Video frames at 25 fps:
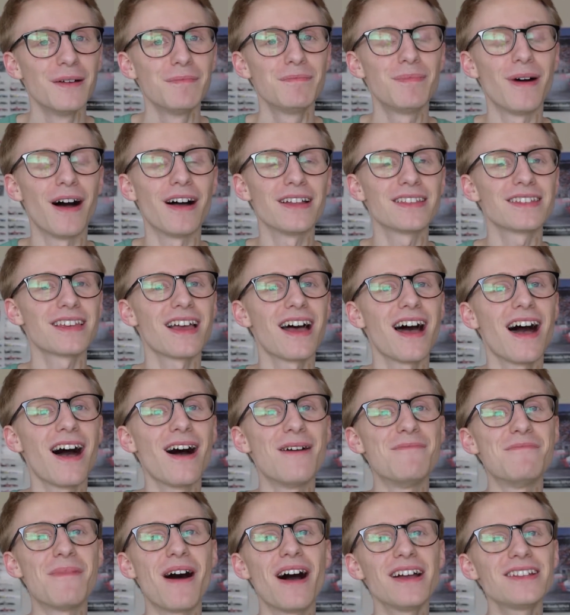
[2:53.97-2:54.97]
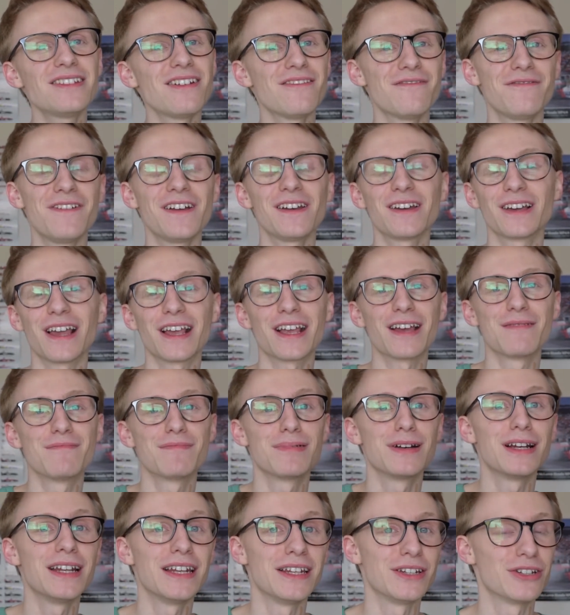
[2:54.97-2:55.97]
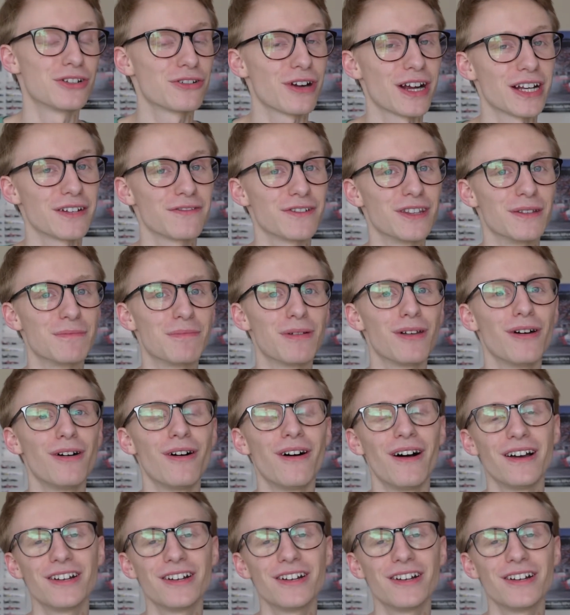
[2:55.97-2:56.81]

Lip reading: But I don't feel like it completely detracted from the plot.